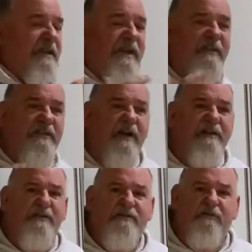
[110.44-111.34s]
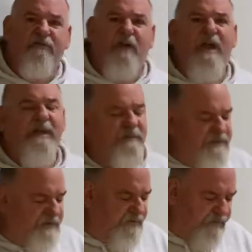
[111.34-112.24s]
Ken Duncan
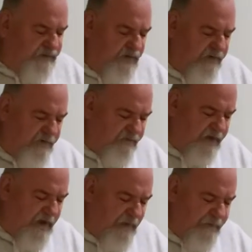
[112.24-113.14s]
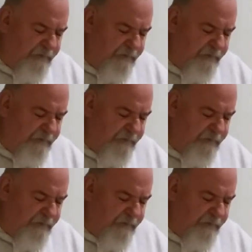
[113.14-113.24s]
frames his photography up